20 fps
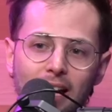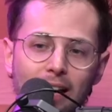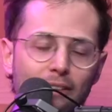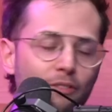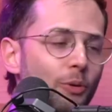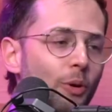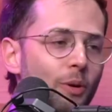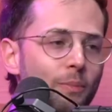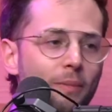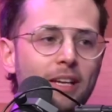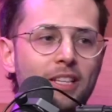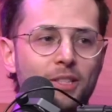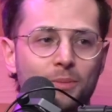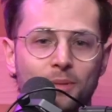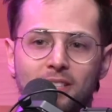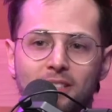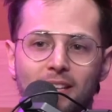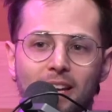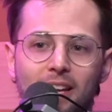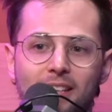Everyone makes
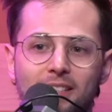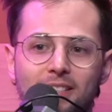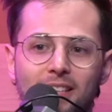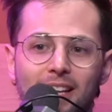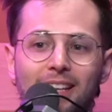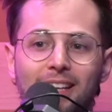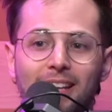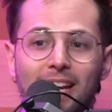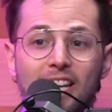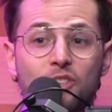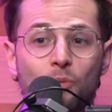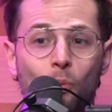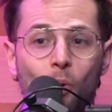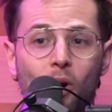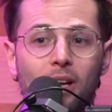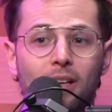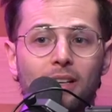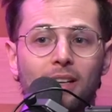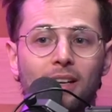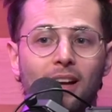mistakes. And guess
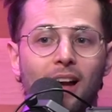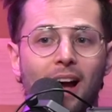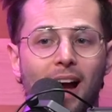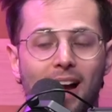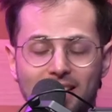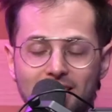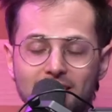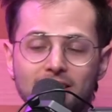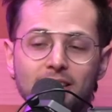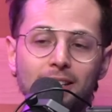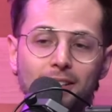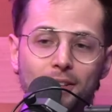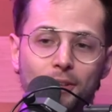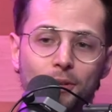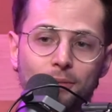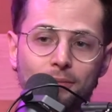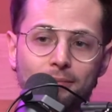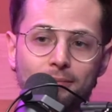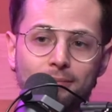what? I see you.